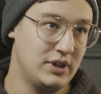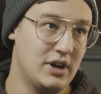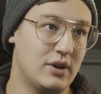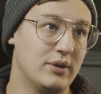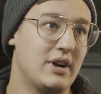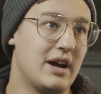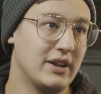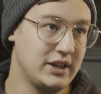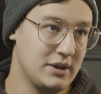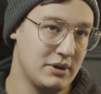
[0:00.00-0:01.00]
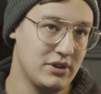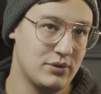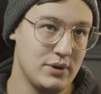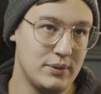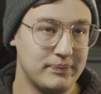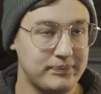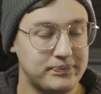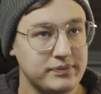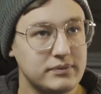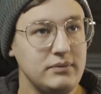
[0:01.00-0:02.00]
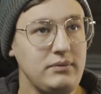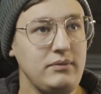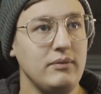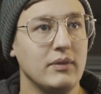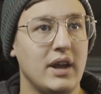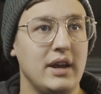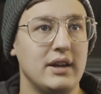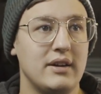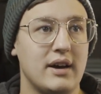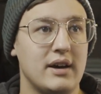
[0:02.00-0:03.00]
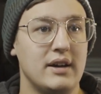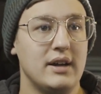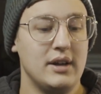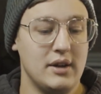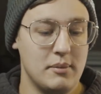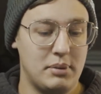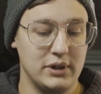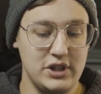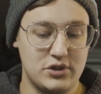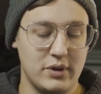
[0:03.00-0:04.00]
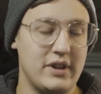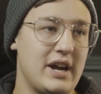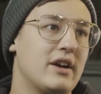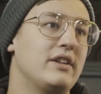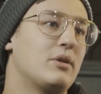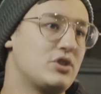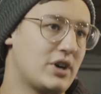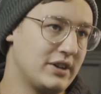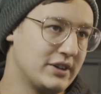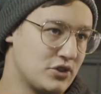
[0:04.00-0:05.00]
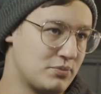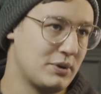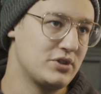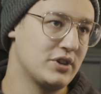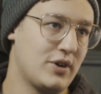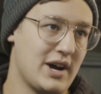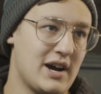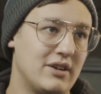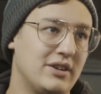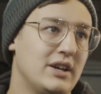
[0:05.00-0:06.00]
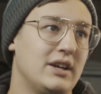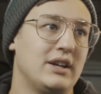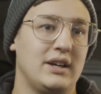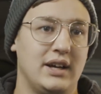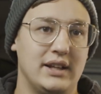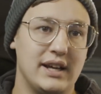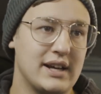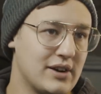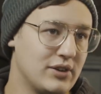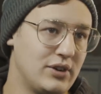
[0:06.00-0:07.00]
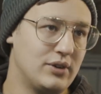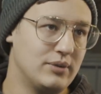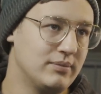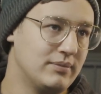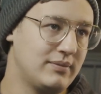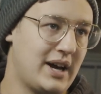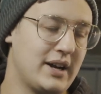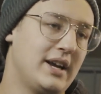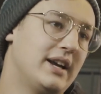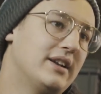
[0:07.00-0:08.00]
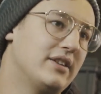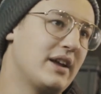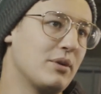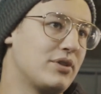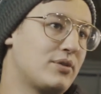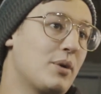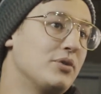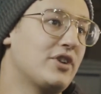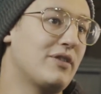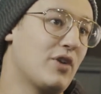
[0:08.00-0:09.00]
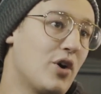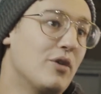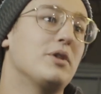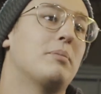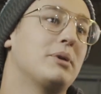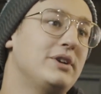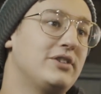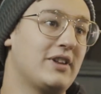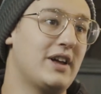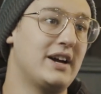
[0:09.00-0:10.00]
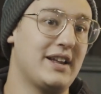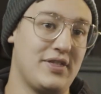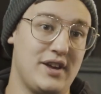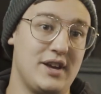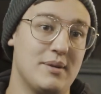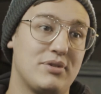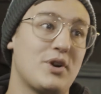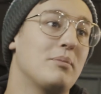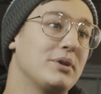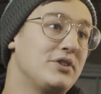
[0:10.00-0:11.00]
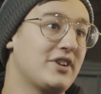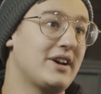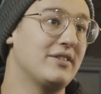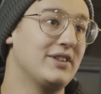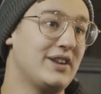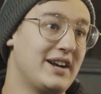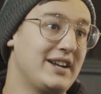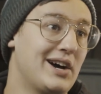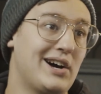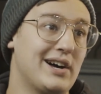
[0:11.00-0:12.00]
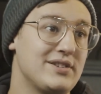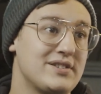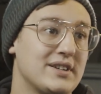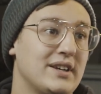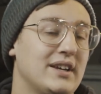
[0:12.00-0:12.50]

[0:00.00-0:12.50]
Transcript: And not letting anybody through. And police were there, and they were trying to, like, disperse the crowd, and they got a little out of hand, and they were throwing stuff over the police line at them, throwing police line at us,